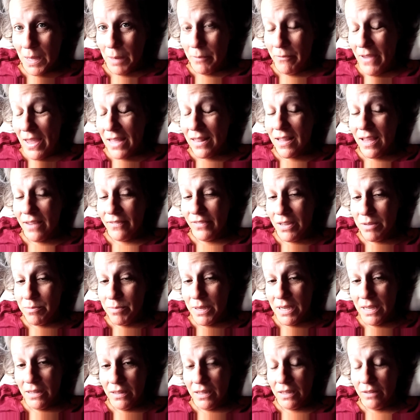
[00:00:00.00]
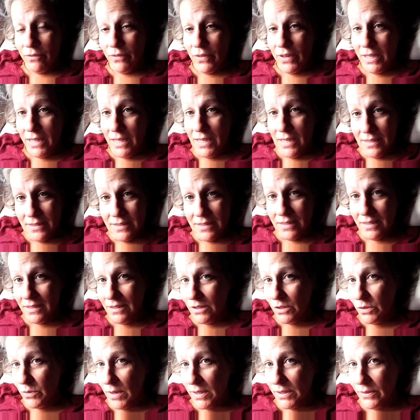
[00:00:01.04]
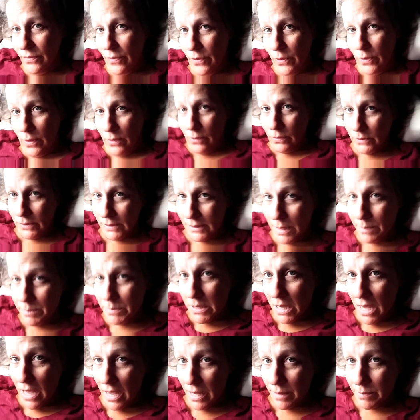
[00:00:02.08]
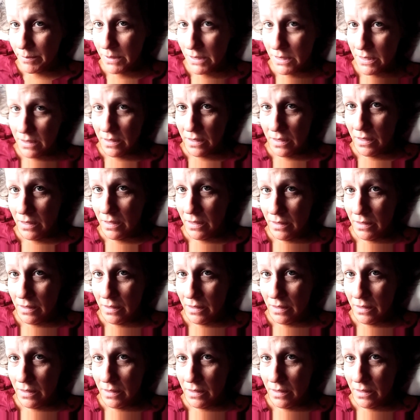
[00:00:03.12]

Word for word: life can be inconvenient and stressful sometimes, but